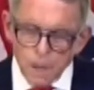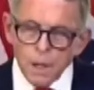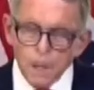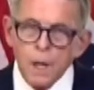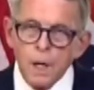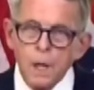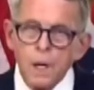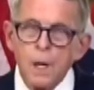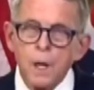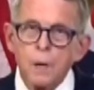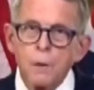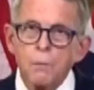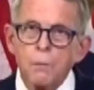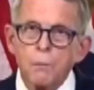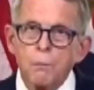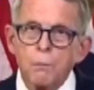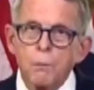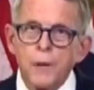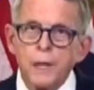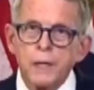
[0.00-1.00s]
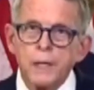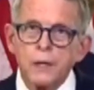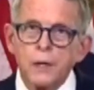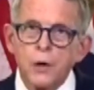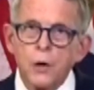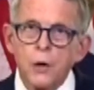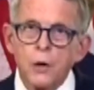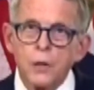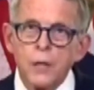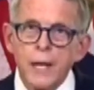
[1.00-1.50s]
but in
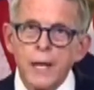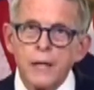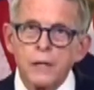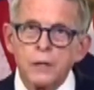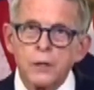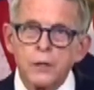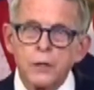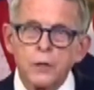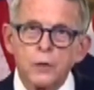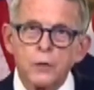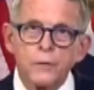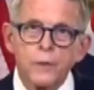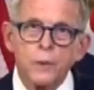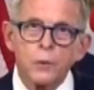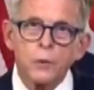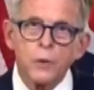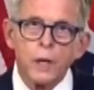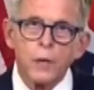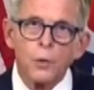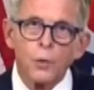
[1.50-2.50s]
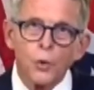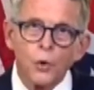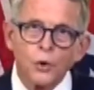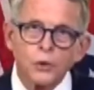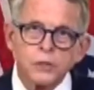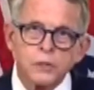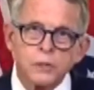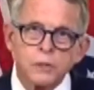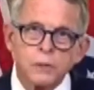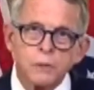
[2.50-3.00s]
all likelihood, they will get
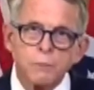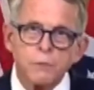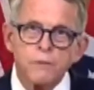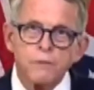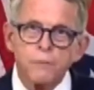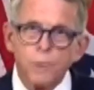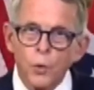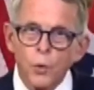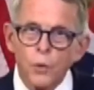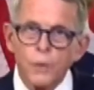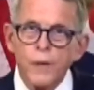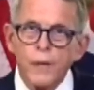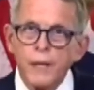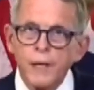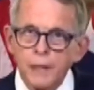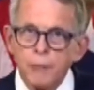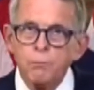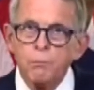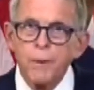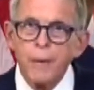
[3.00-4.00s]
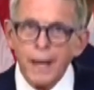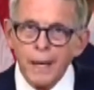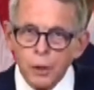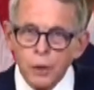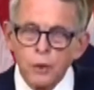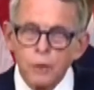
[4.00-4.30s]
worse before they get better.